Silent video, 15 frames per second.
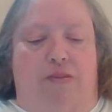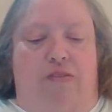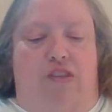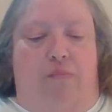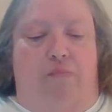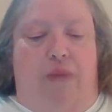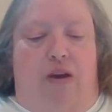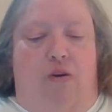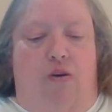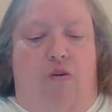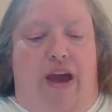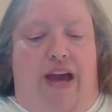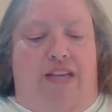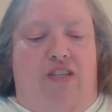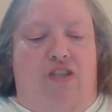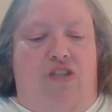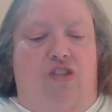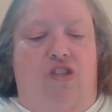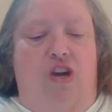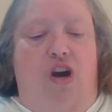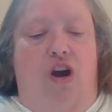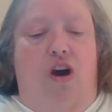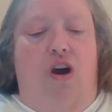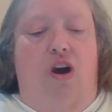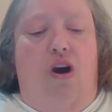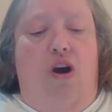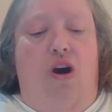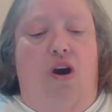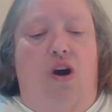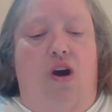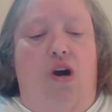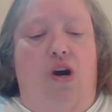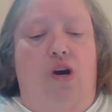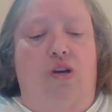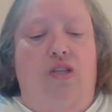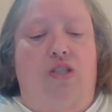of the meadow grasses so